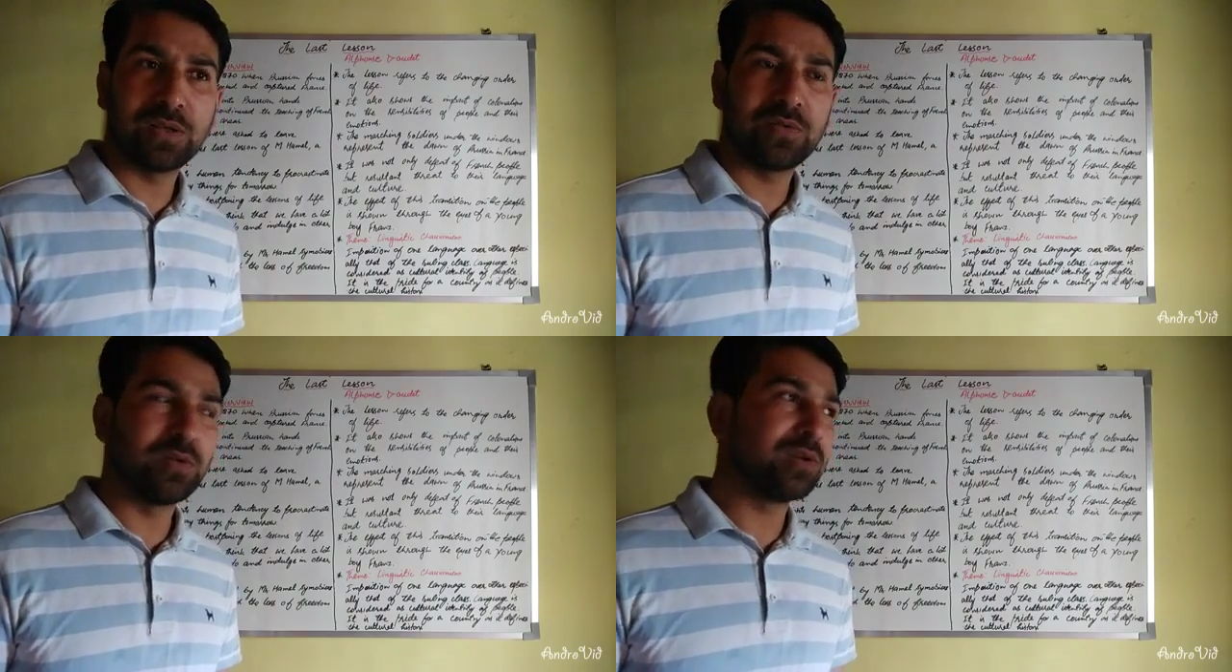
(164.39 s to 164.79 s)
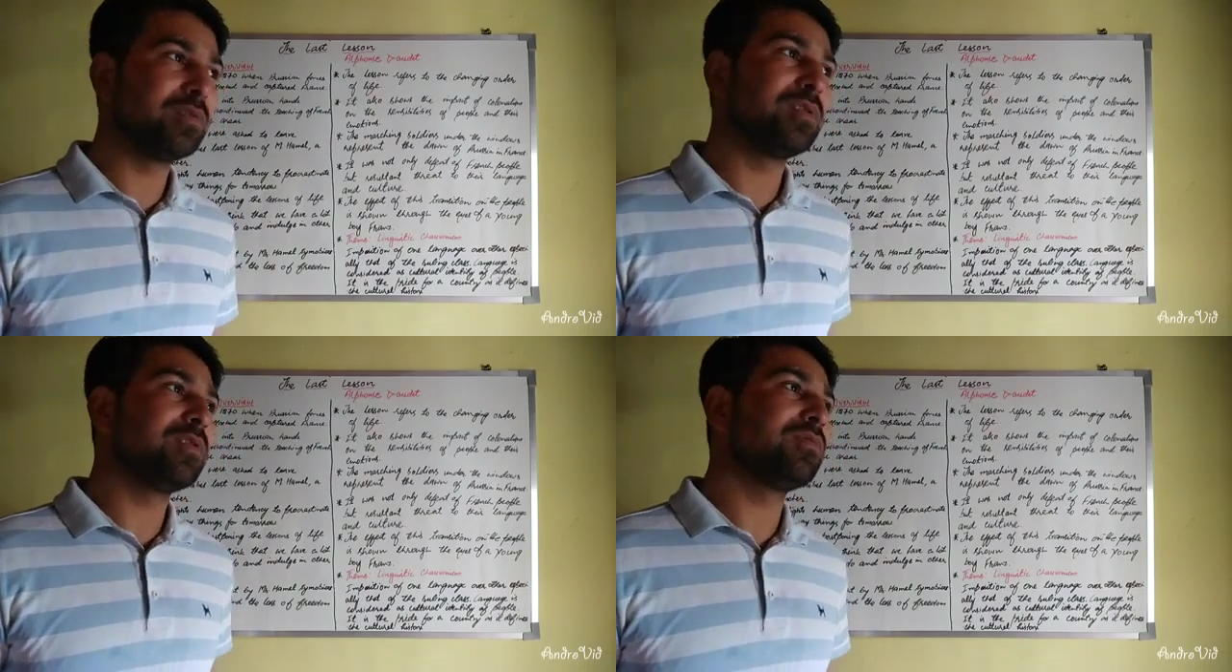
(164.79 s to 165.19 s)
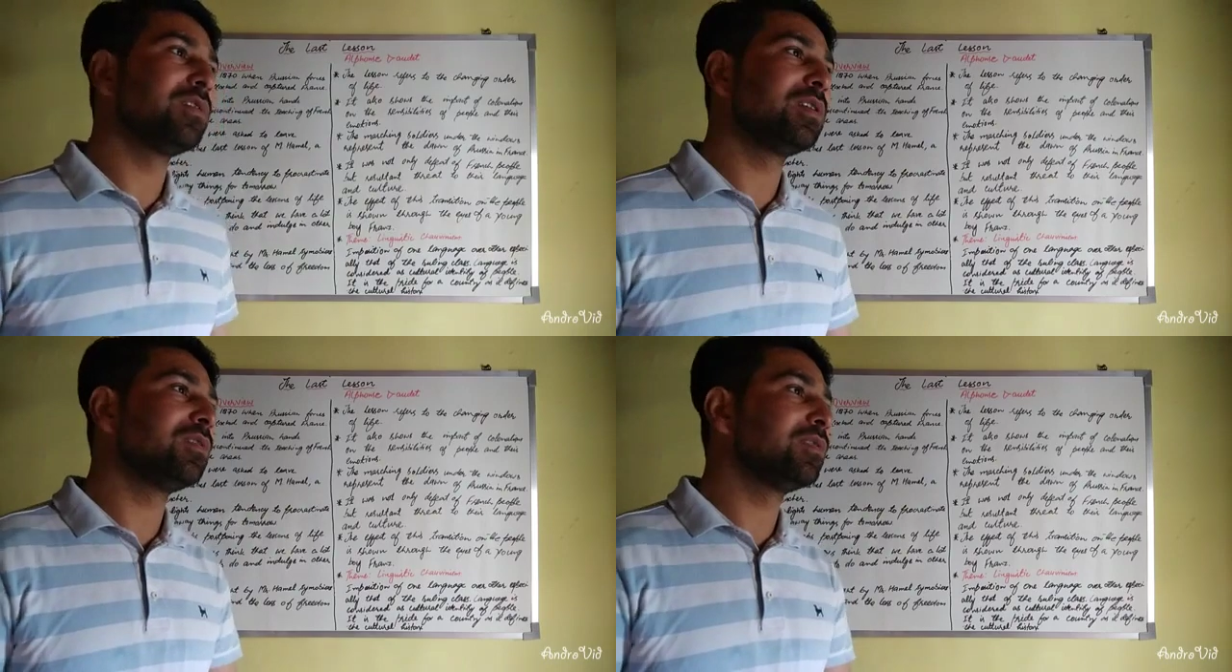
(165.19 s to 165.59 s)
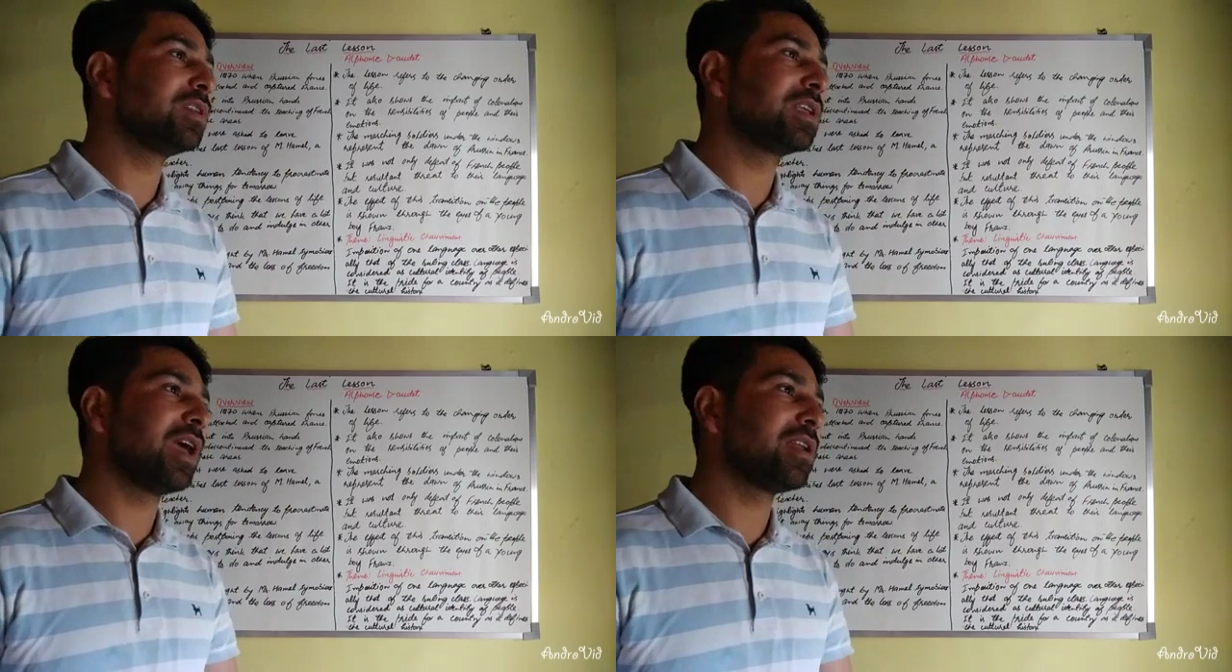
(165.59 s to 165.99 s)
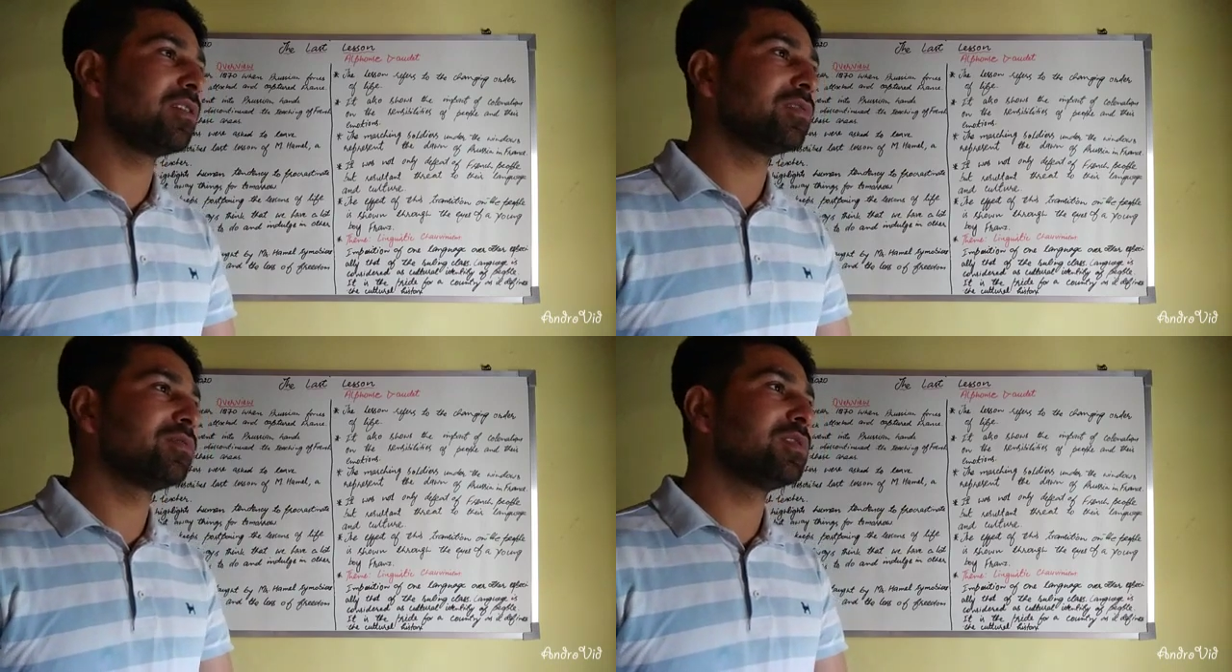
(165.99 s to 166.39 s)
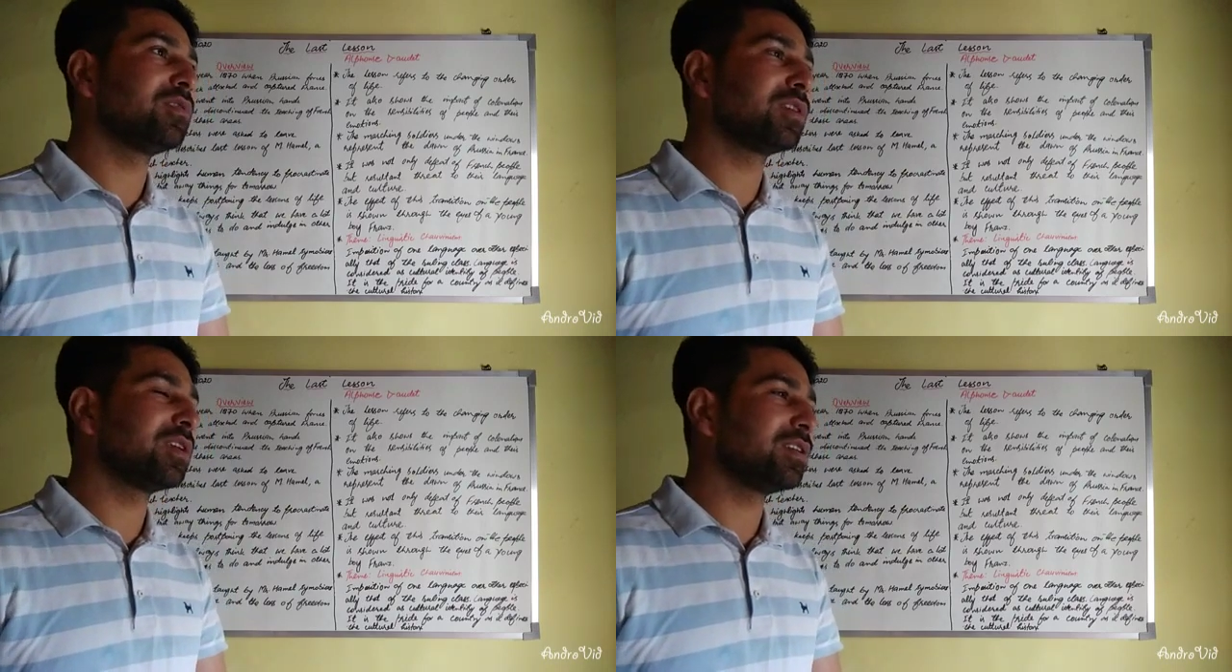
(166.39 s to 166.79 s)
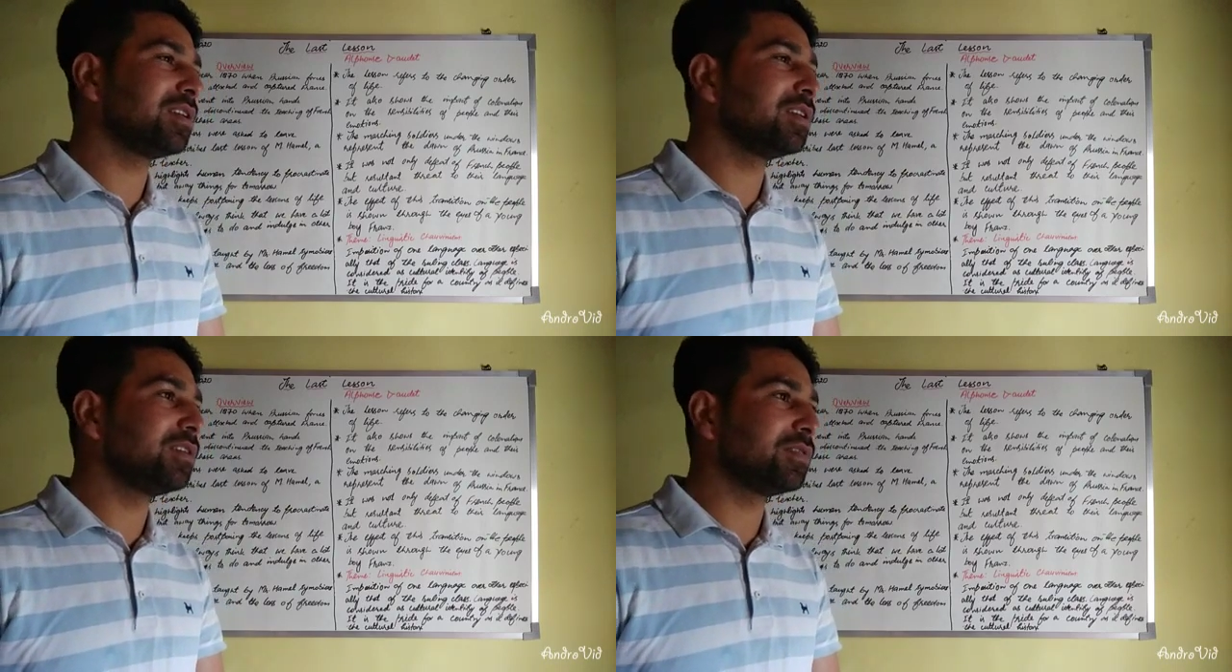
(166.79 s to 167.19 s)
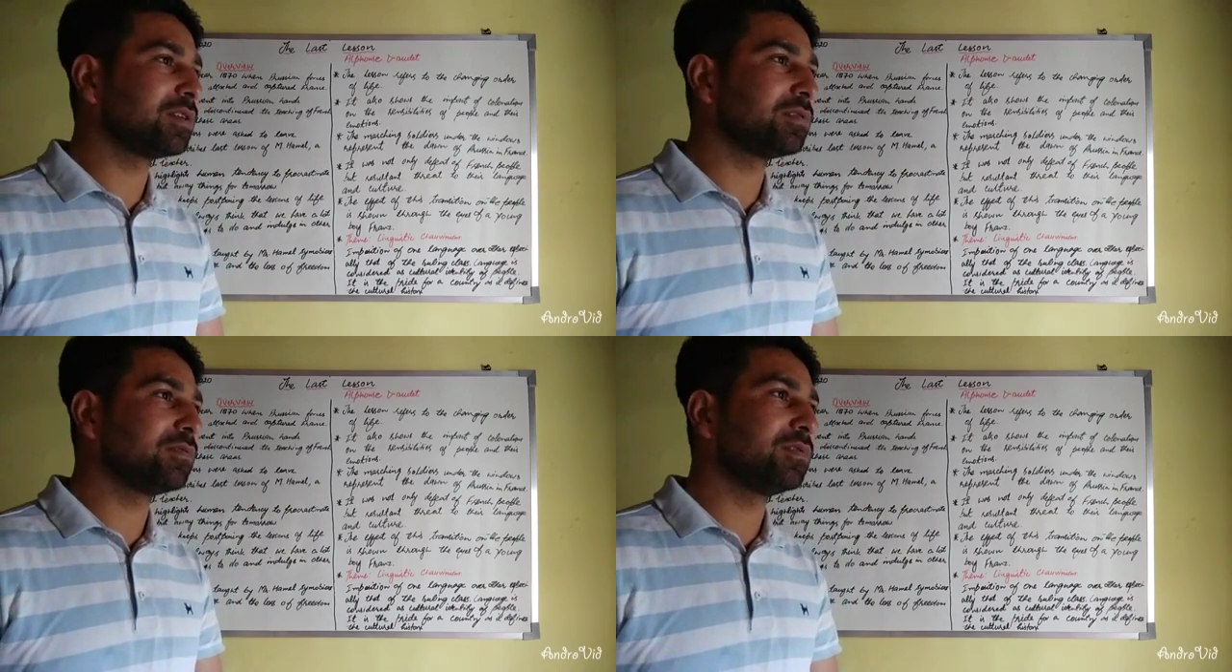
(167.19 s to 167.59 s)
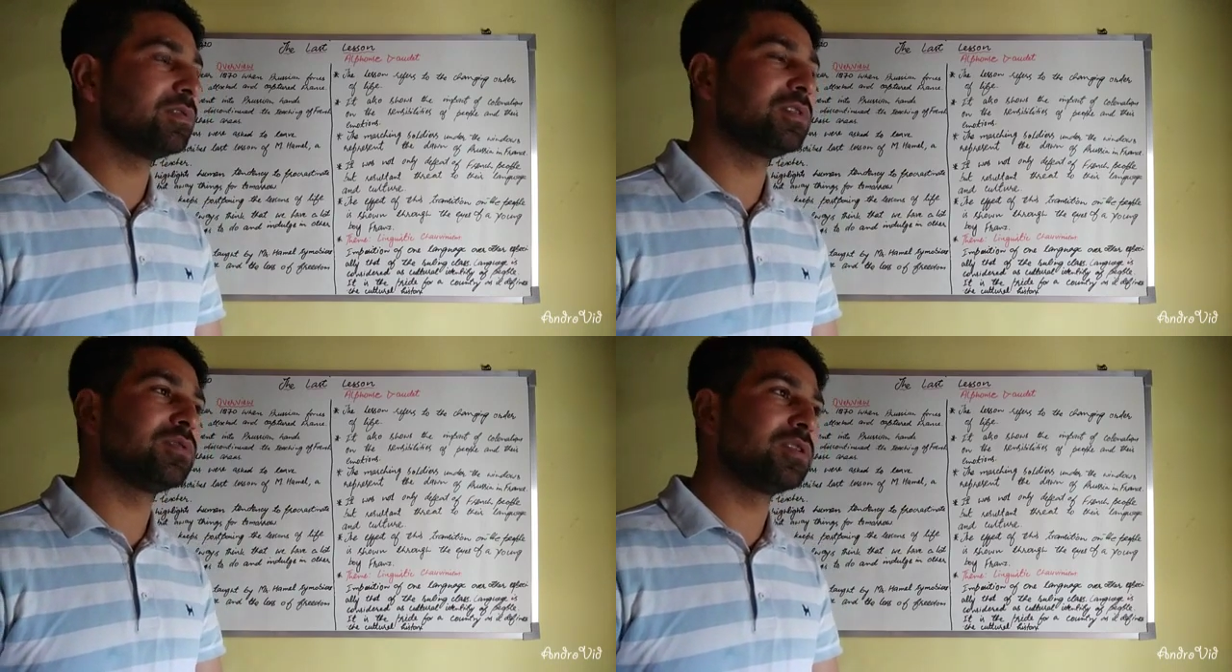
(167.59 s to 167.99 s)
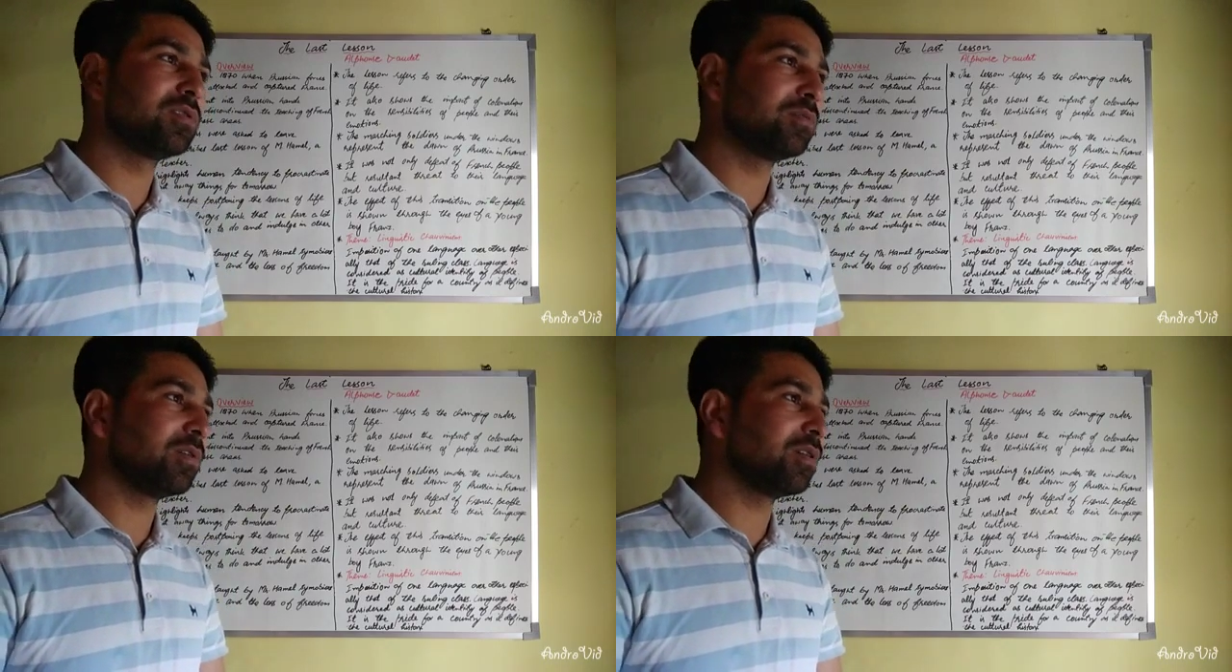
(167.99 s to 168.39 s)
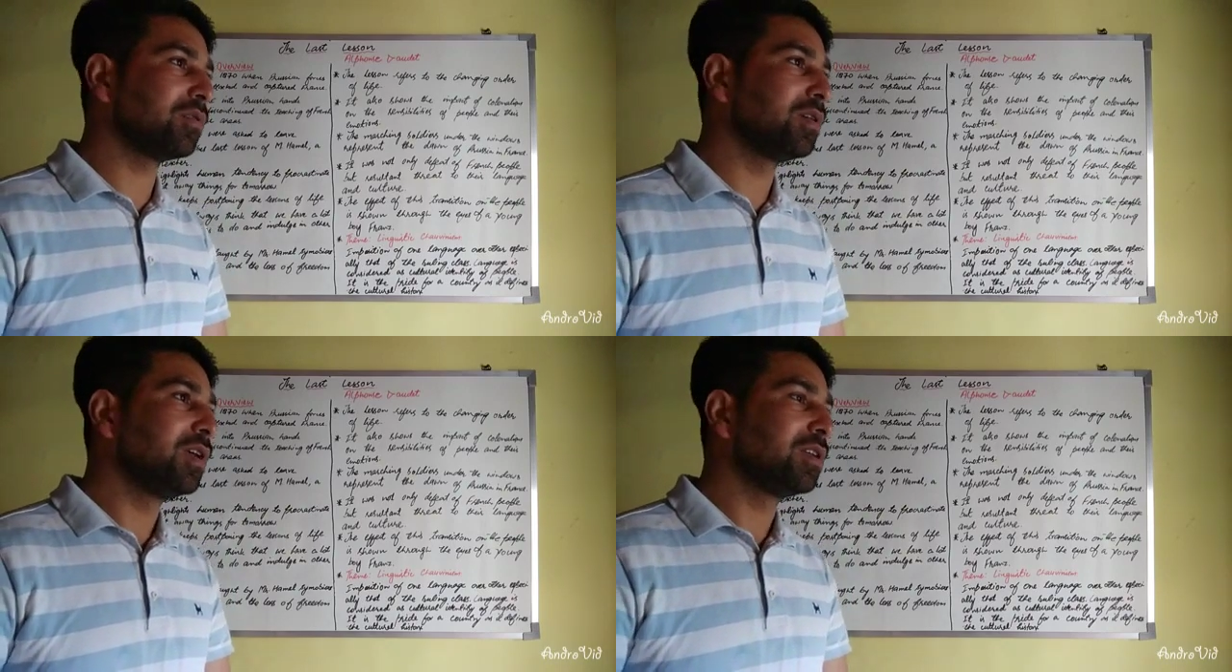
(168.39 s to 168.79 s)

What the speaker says: We'll carry on, leave it, we will do it tomorrow.